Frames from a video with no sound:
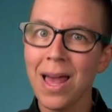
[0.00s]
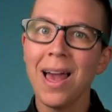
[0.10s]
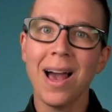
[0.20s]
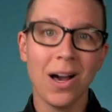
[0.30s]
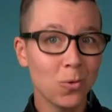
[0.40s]

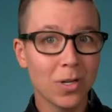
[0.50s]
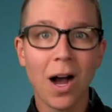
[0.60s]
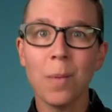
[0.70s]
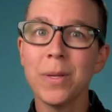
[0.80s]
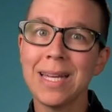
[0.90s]
how to
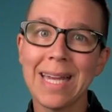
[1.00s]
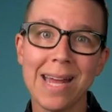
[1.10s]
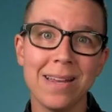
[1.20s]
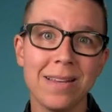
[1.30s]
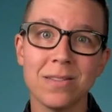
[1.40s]
accommodate
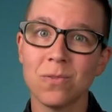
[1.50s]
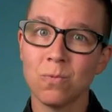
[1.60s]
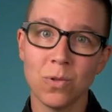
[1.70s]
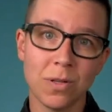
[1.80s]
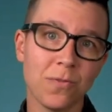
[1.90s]
candidates
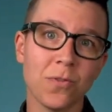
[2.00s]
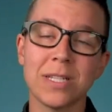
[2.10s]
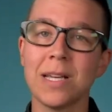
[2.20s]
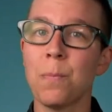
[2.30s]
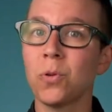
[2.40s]
with, for
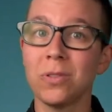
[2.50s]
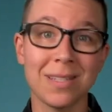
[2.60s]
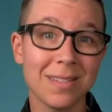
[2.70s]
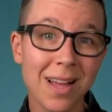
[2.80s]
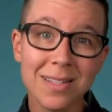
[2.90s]
example,
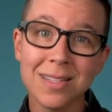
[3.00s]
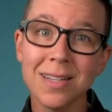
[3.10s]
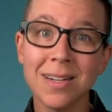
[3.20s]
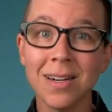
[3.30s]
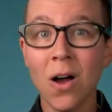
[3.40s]
dyslexia